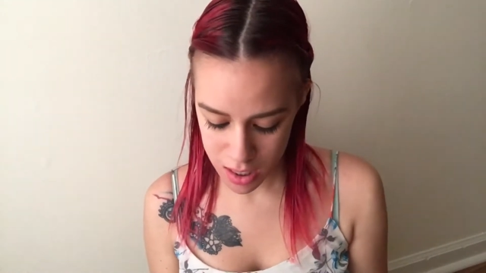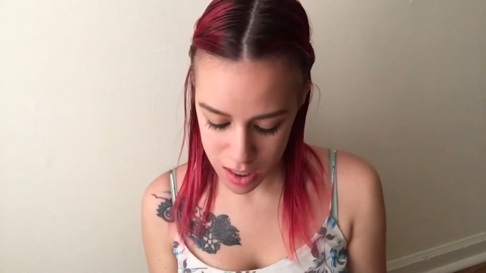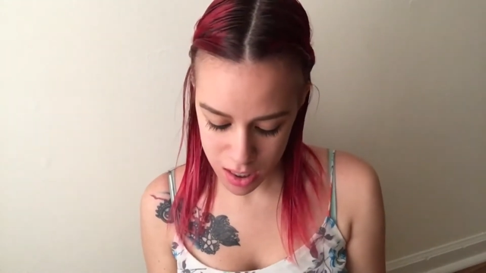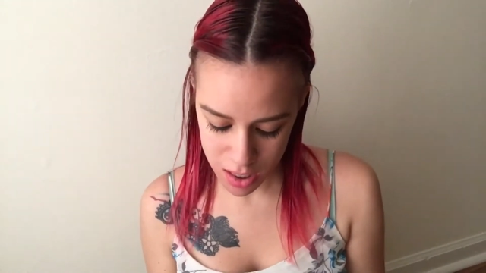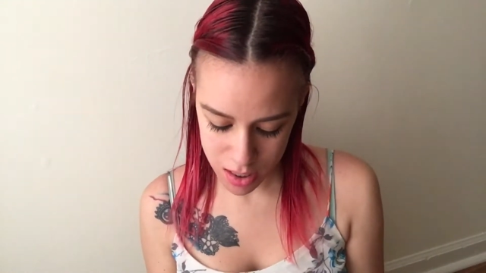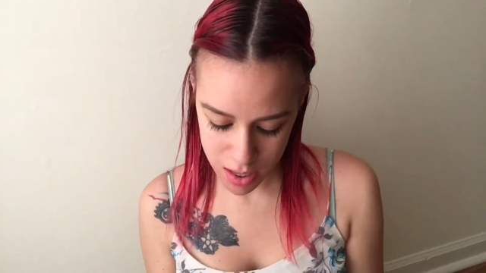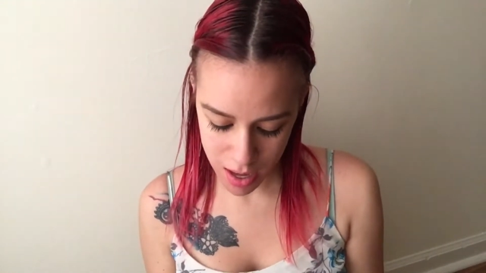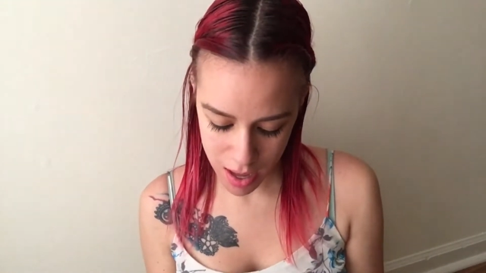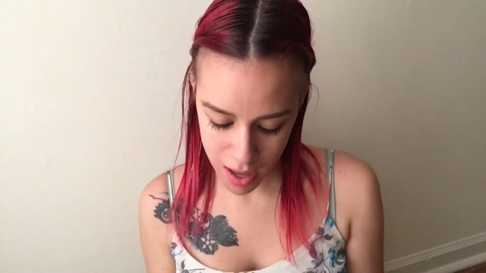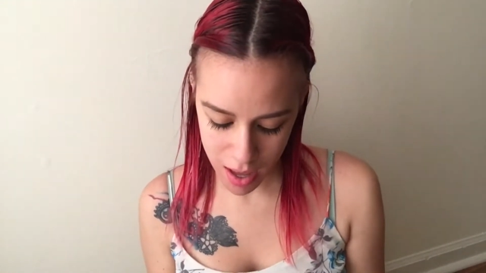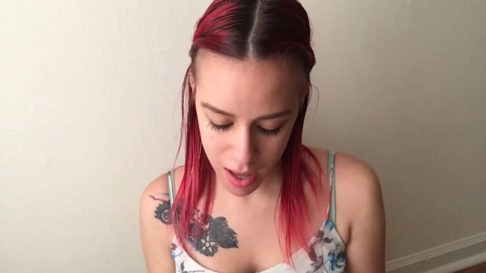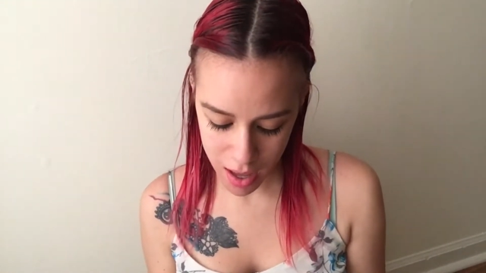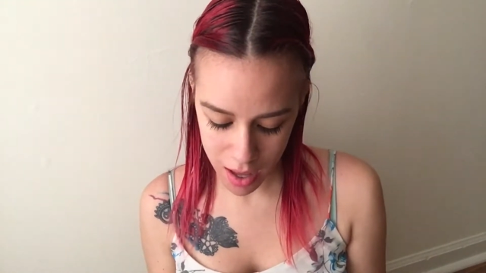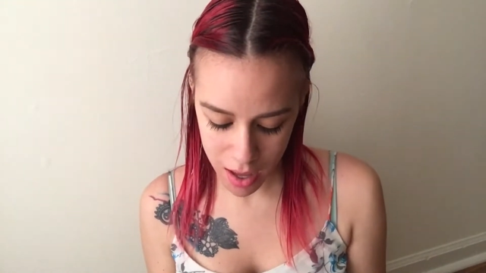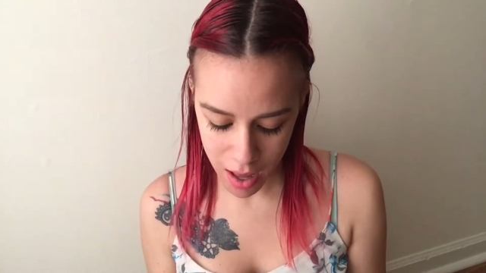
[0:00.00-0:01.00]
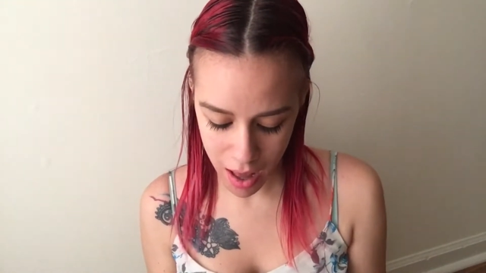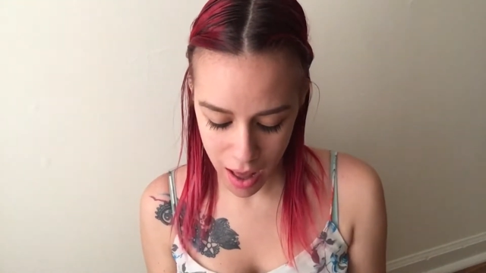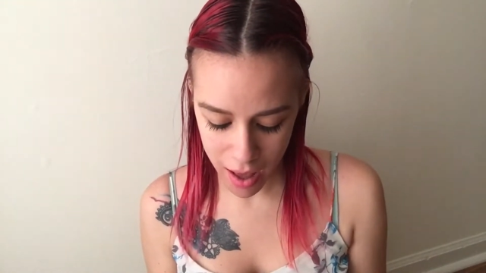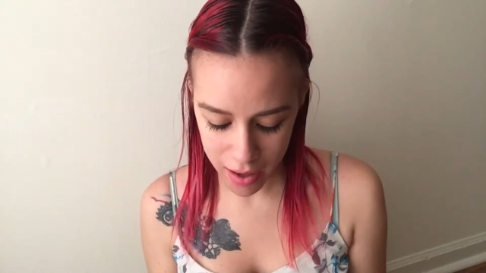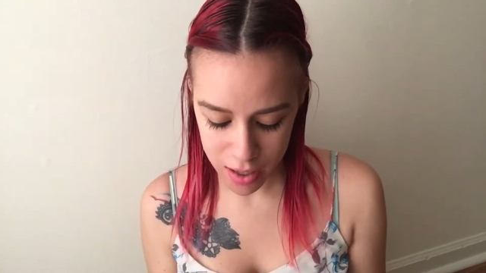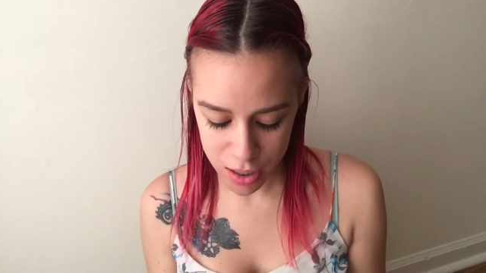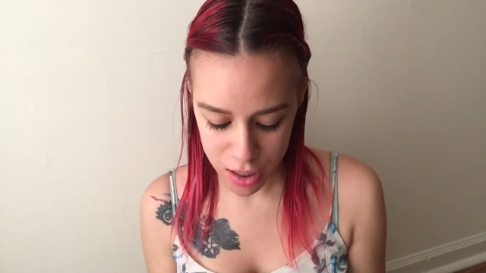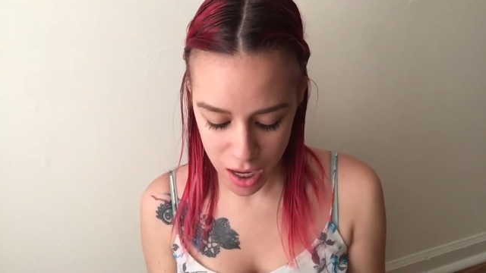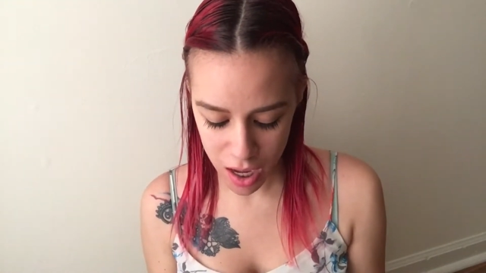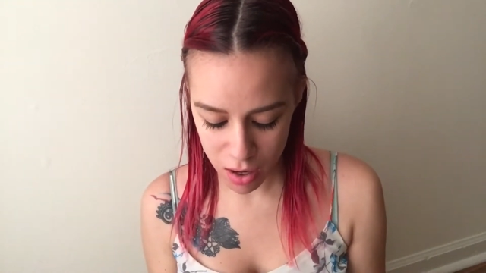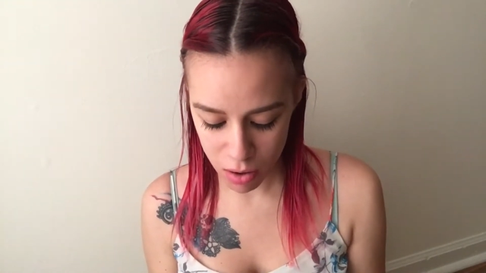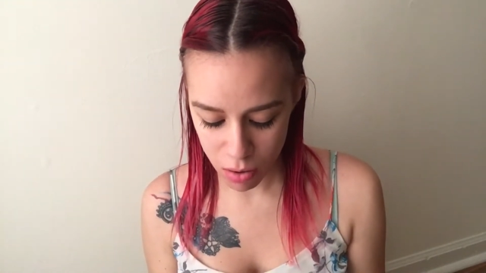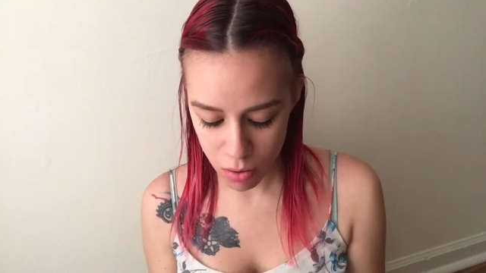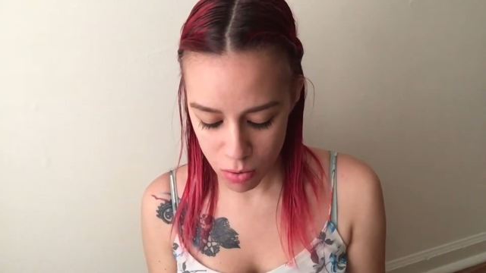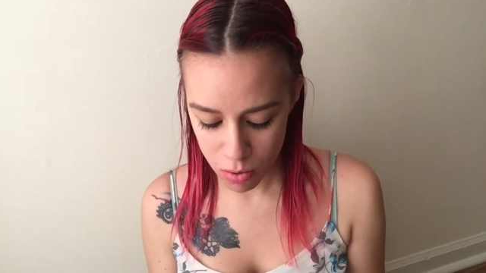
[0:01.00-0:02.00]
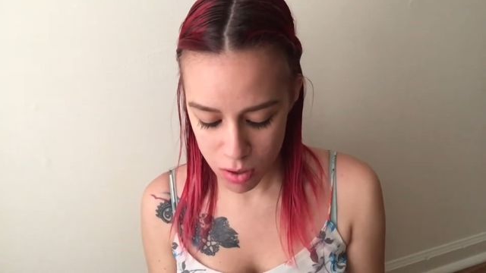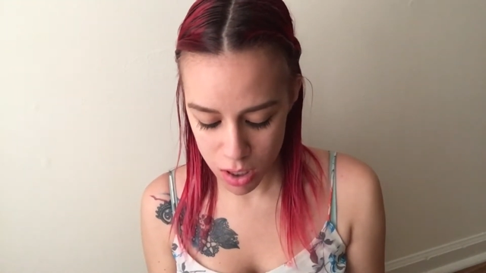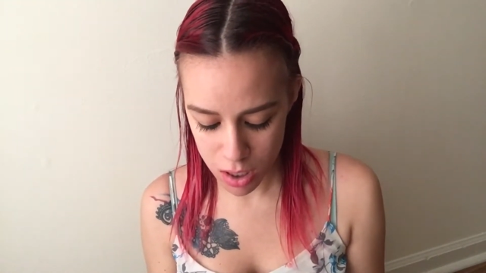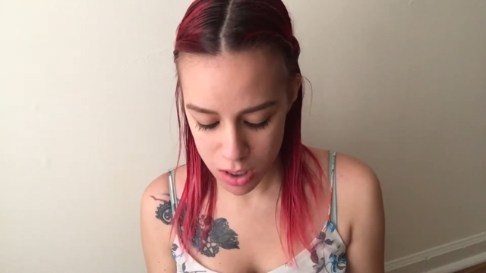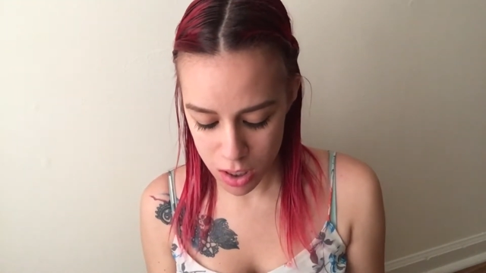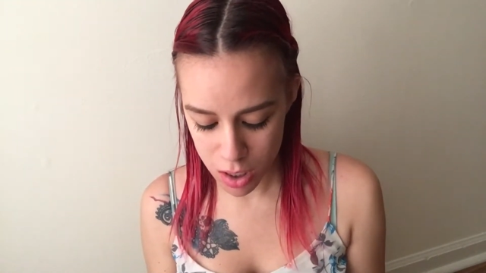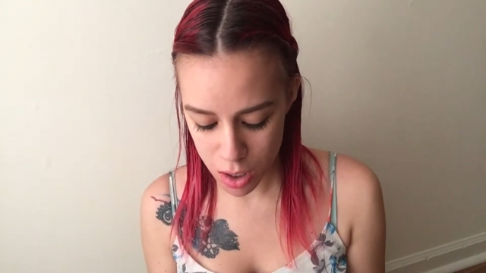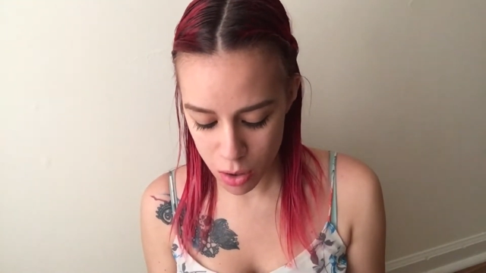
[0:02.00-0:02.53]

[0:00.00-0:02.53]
is a eyeshadow. This is